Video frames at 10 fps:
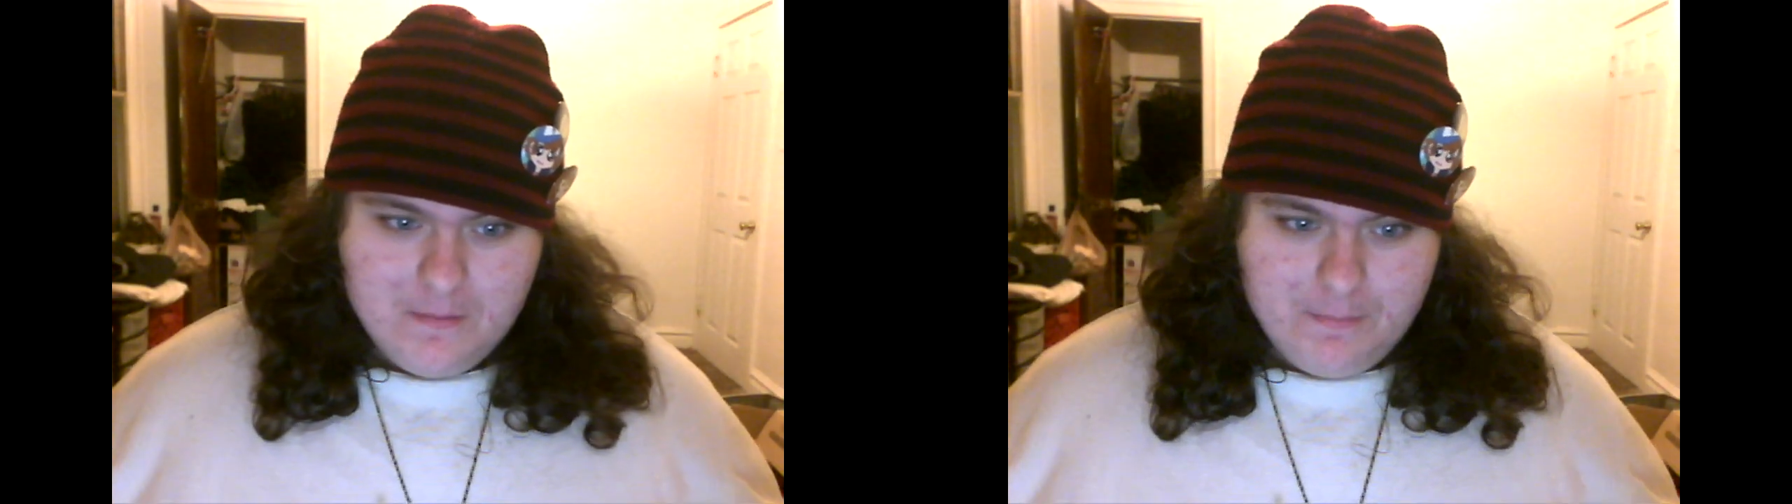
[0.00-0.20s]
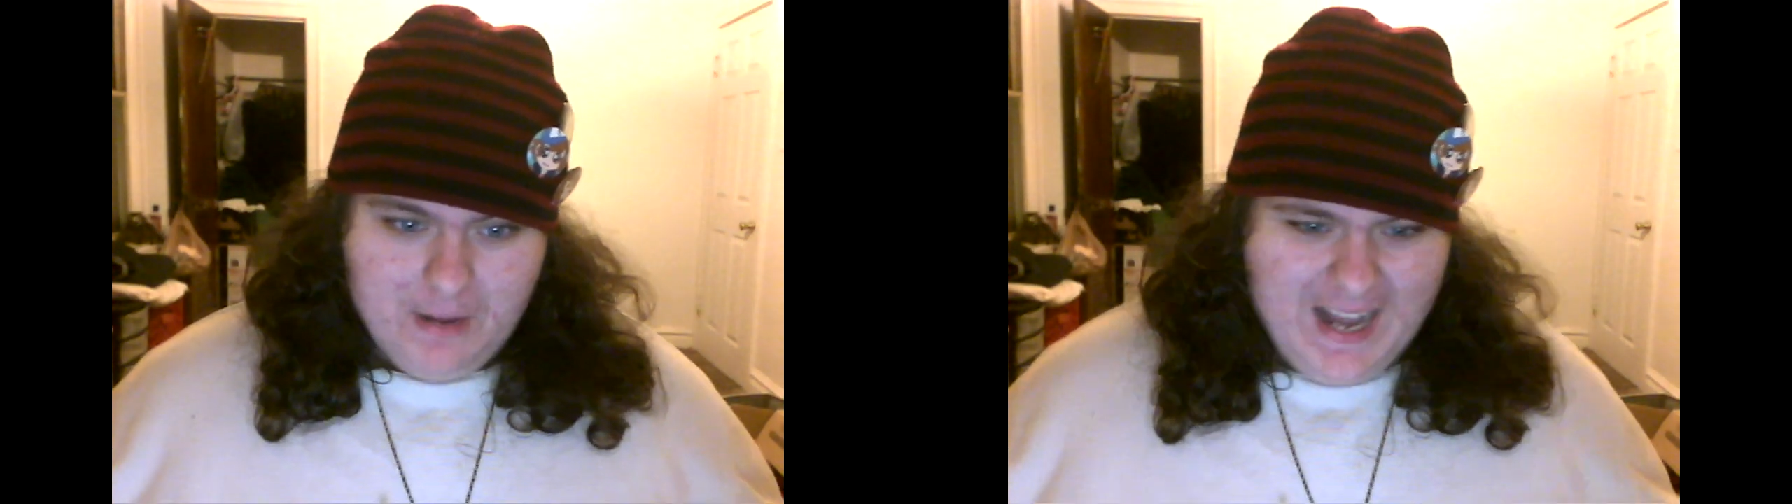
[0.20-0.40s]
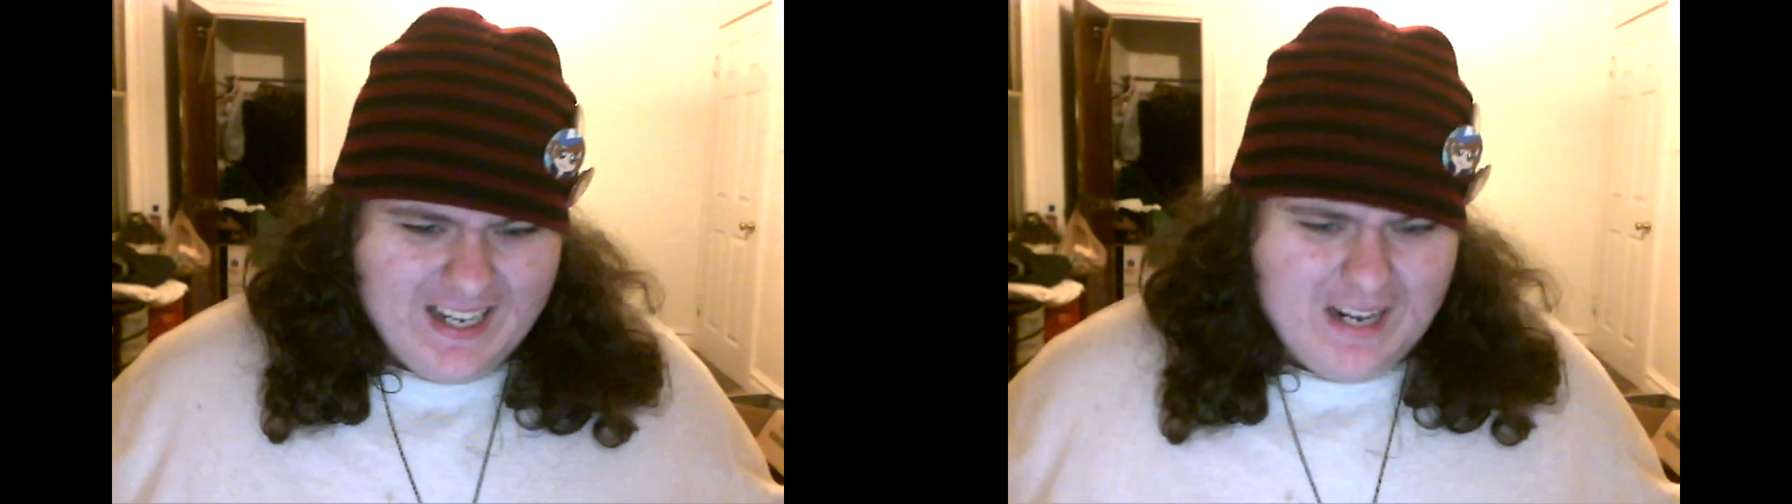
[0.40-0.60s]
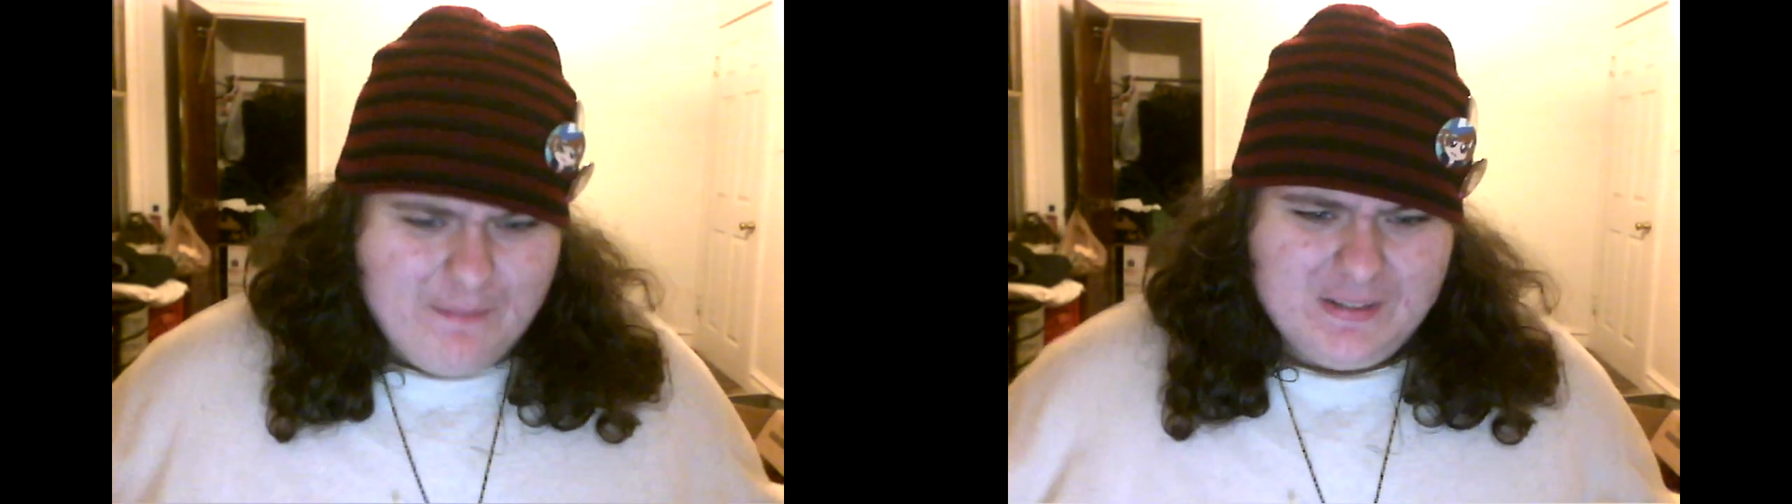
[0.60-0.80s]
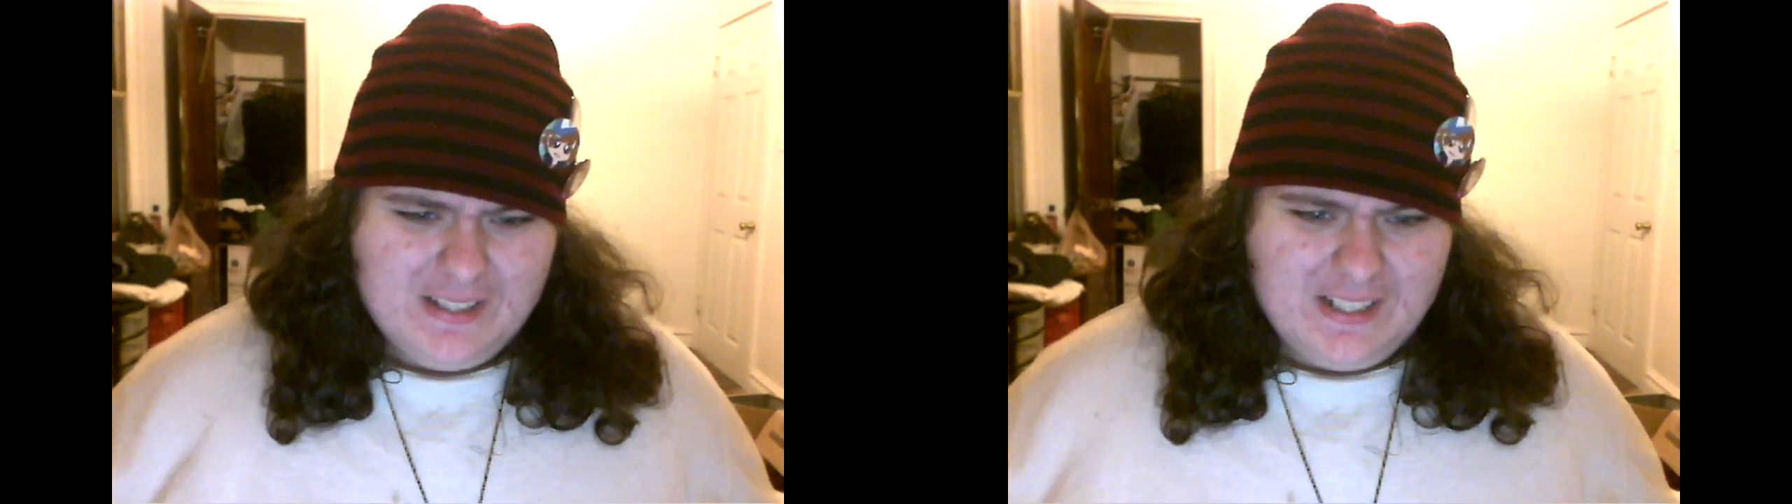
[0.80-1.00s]
but ended up
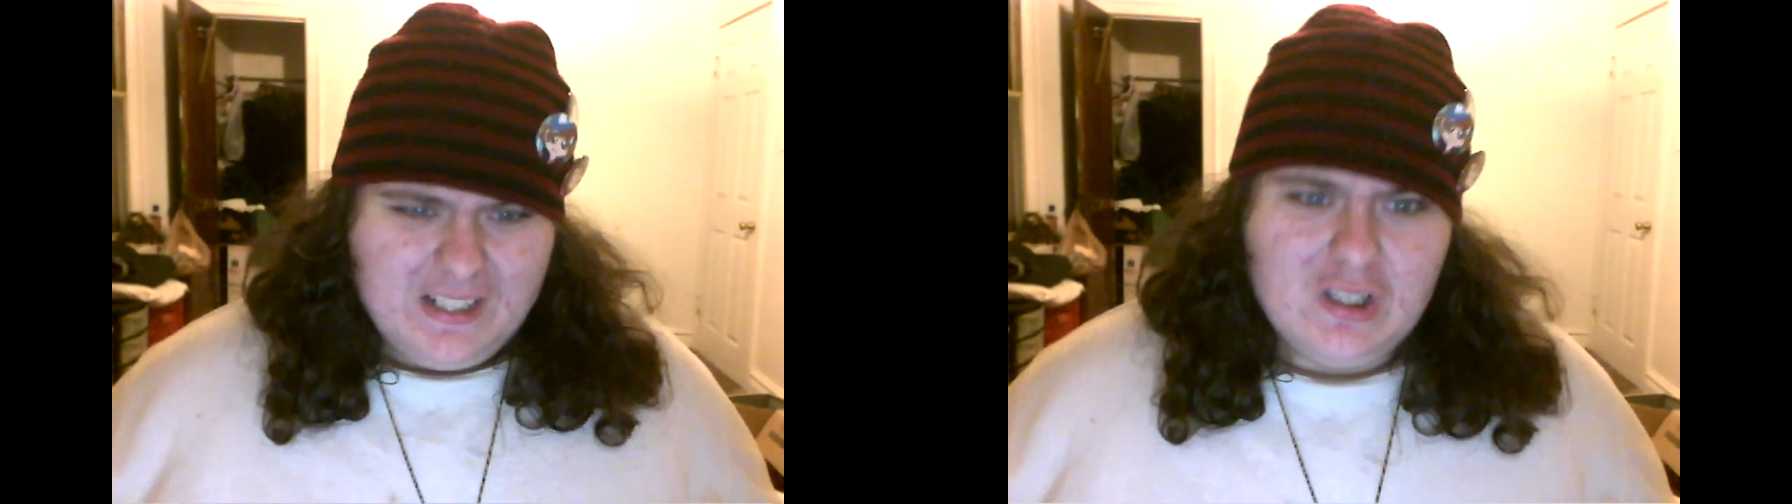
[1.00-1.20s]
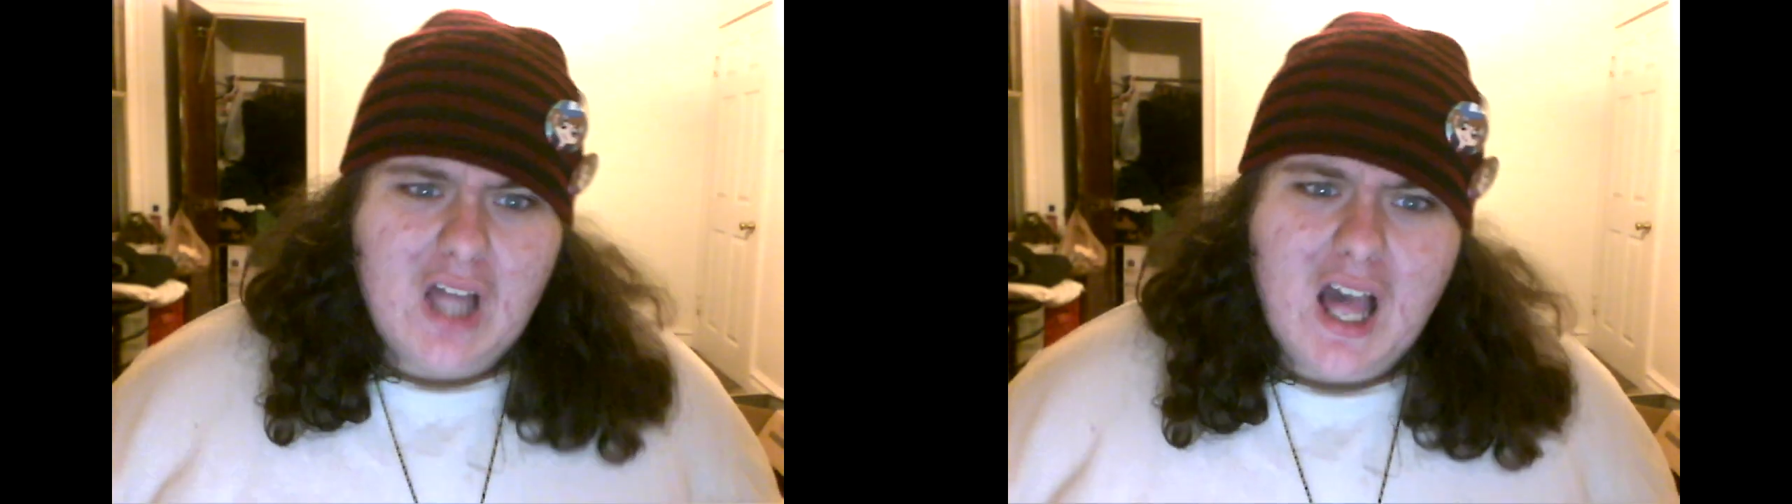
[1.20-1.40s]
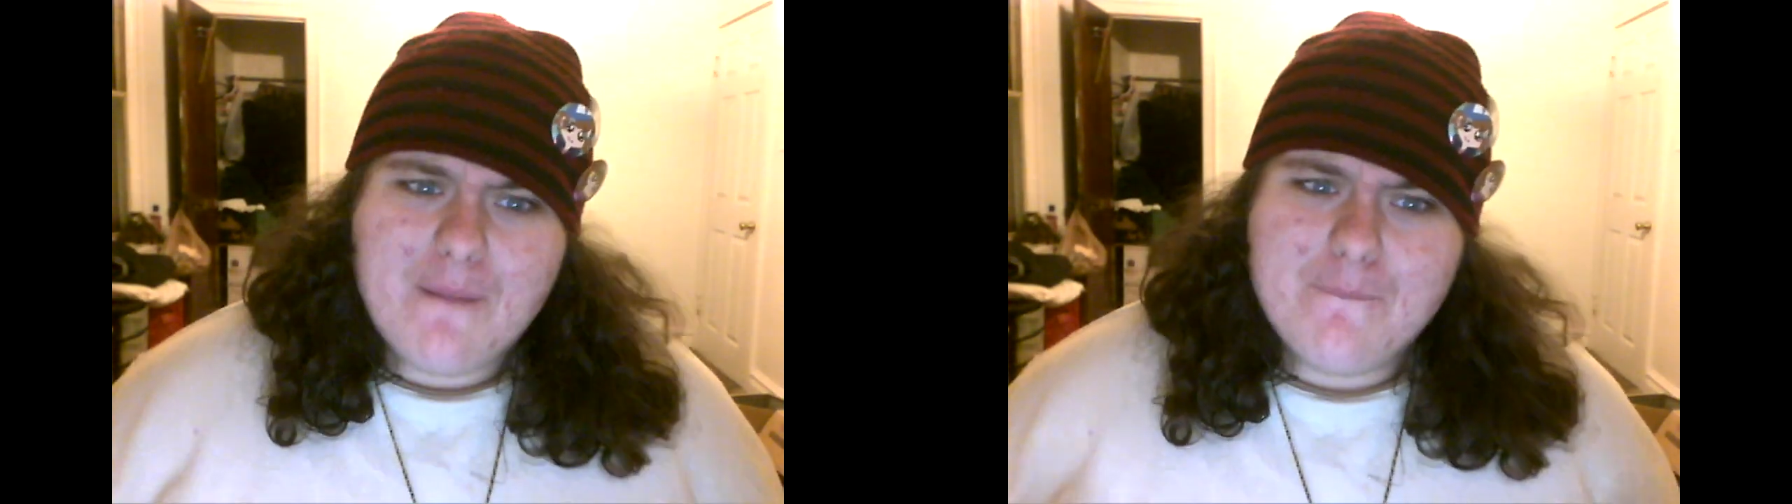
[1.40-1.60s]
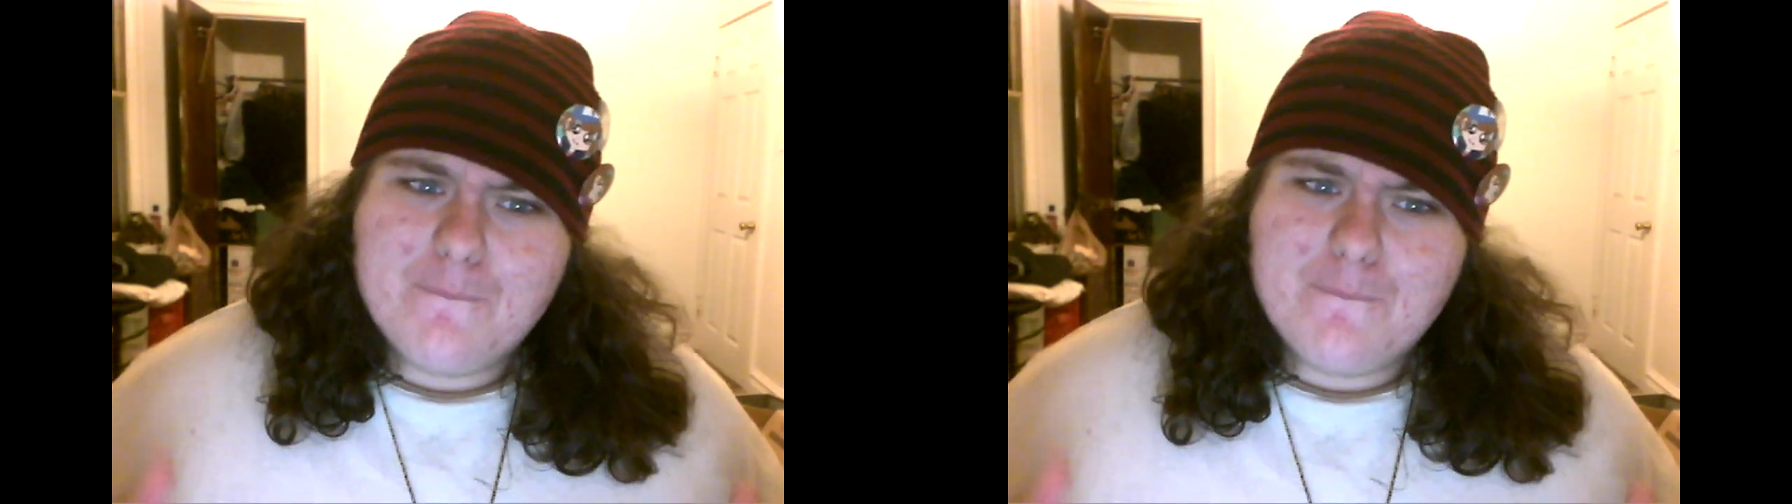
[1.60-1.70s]
with something a lot